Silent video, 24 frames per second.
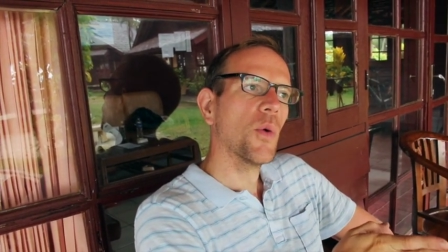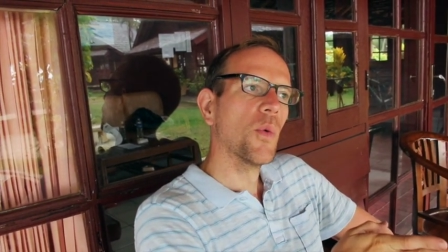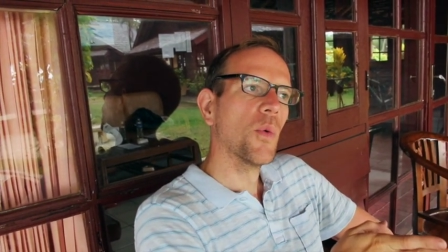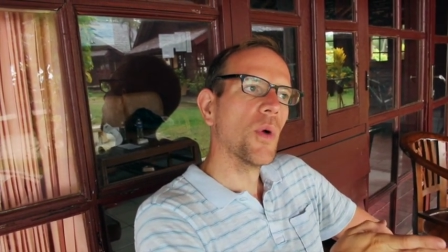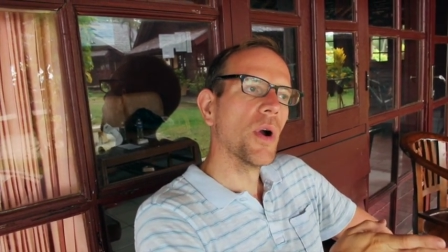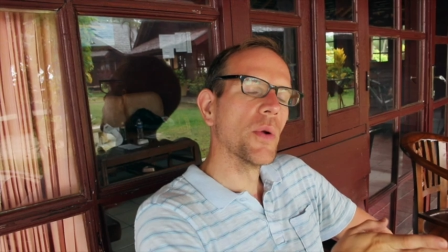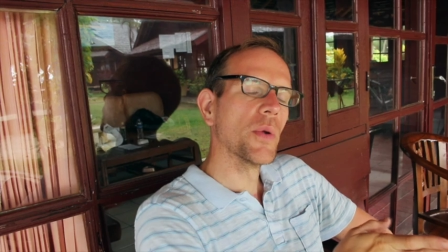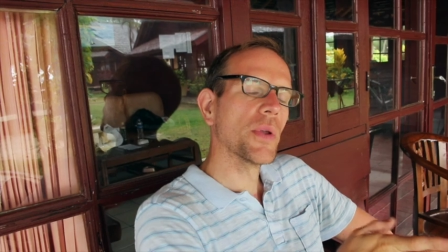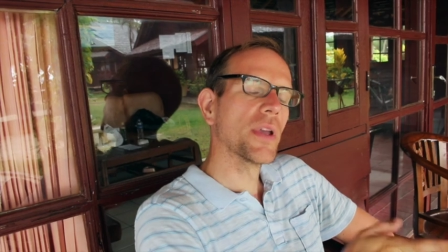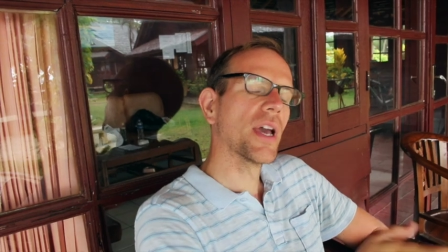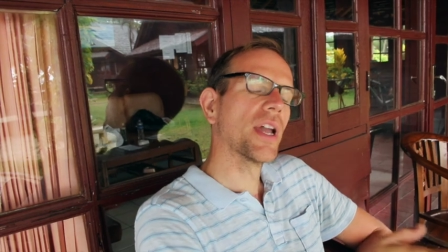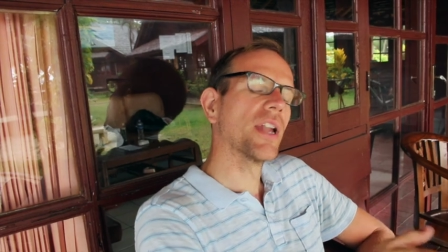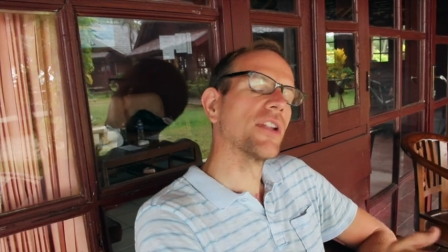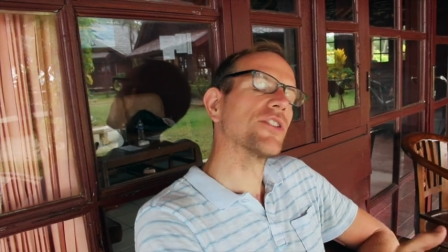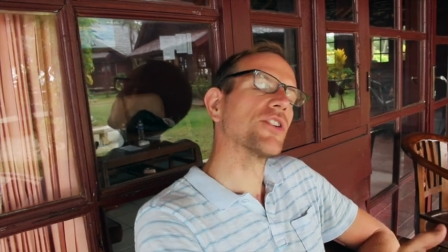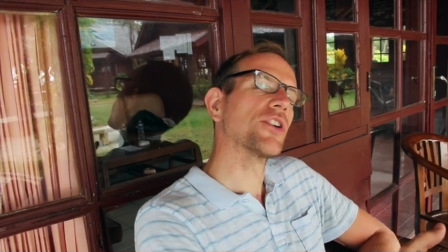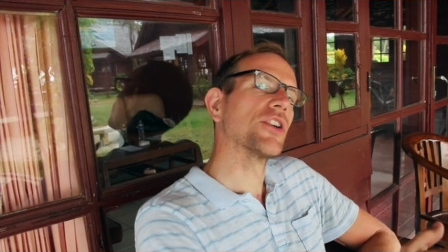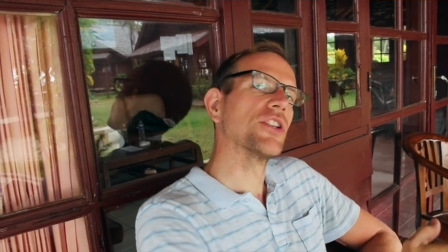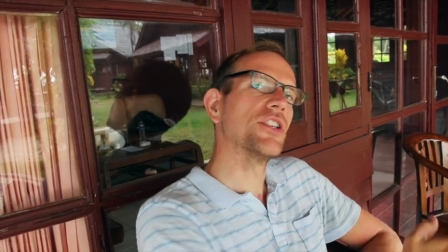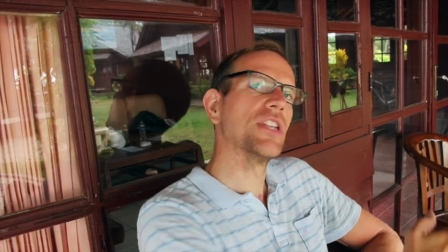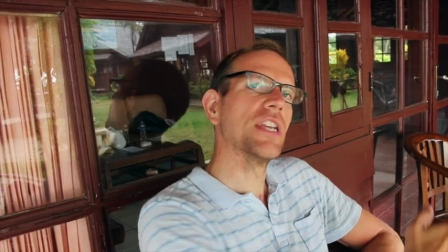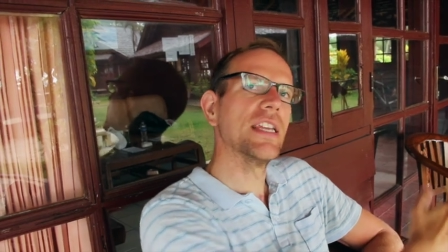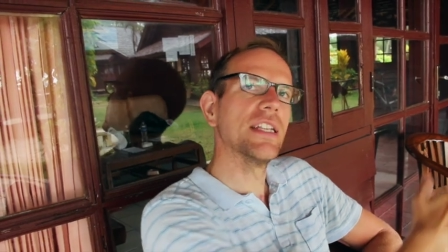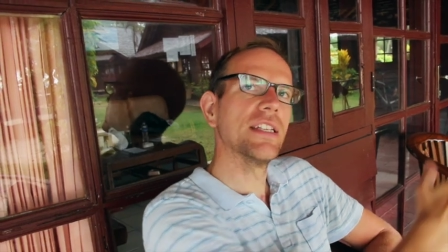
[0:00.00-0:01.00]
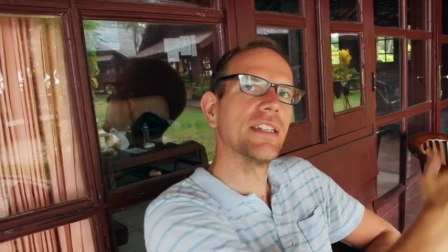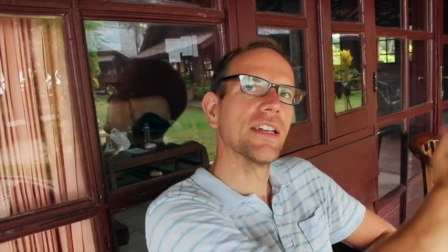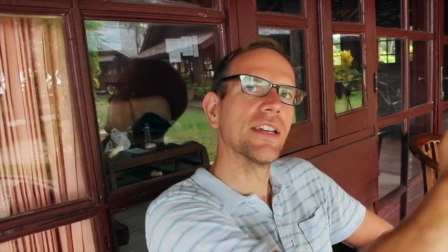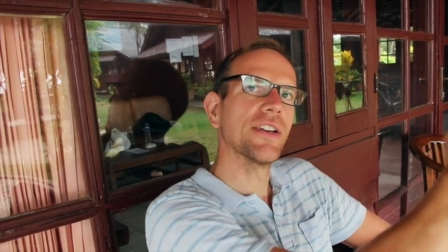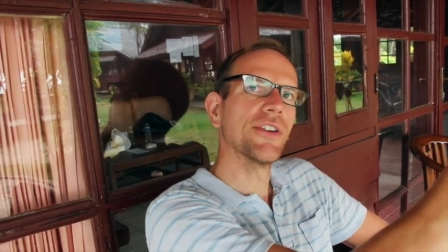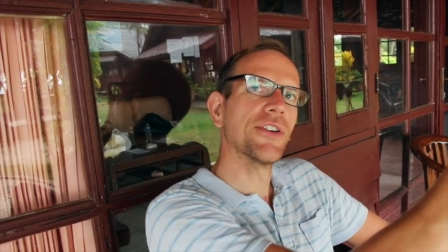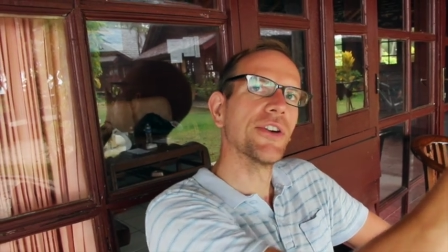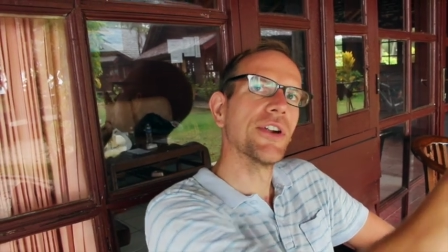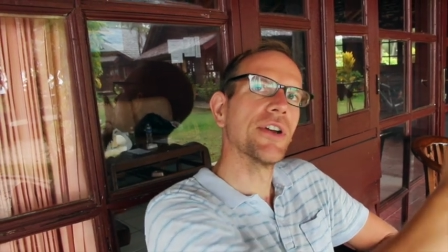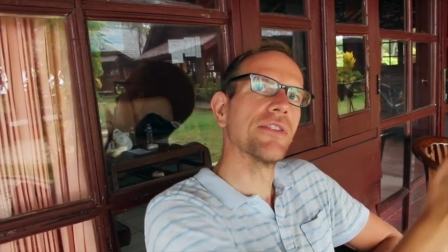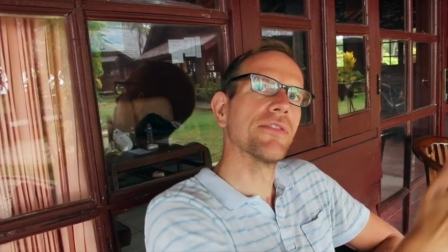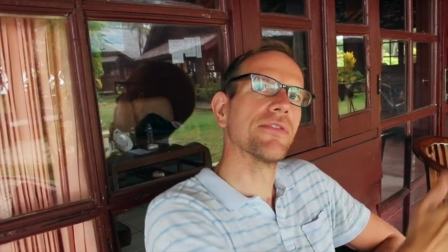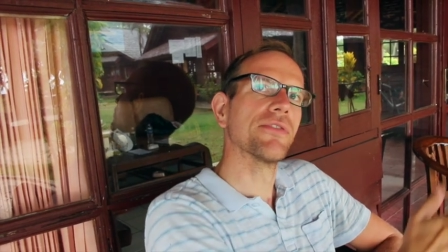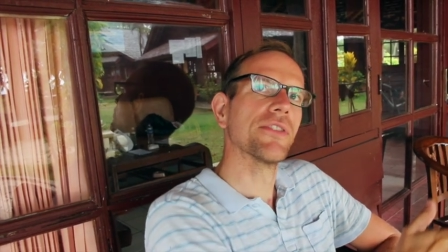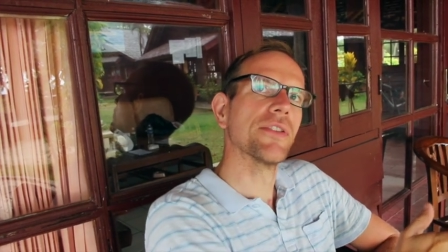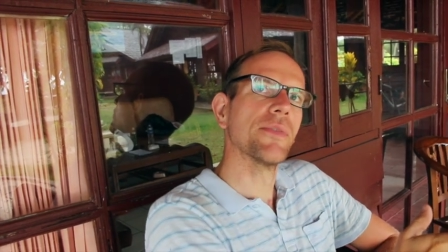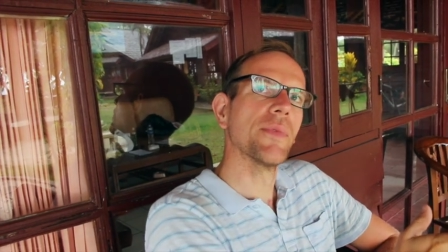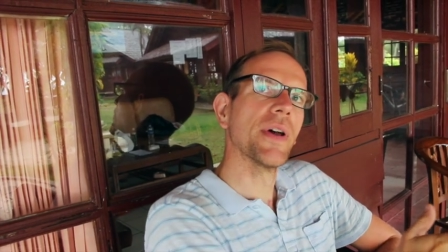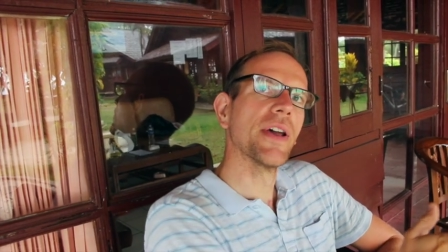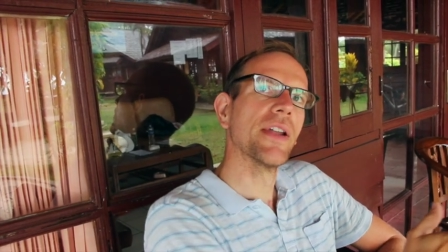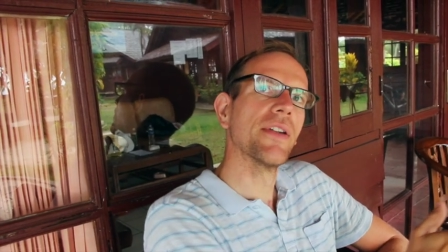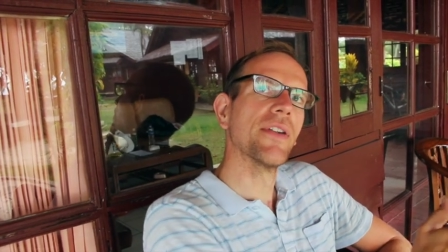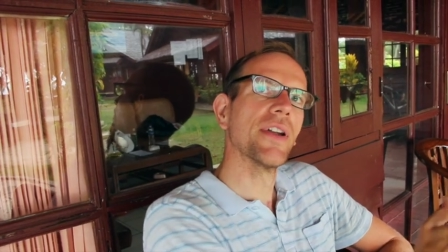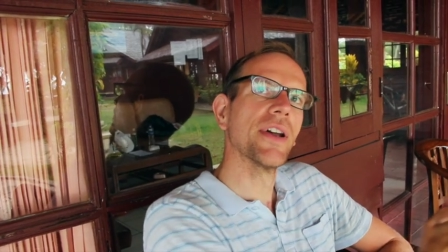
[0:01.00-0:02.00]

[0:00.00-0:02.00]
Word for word: where we kind of took a detour off the main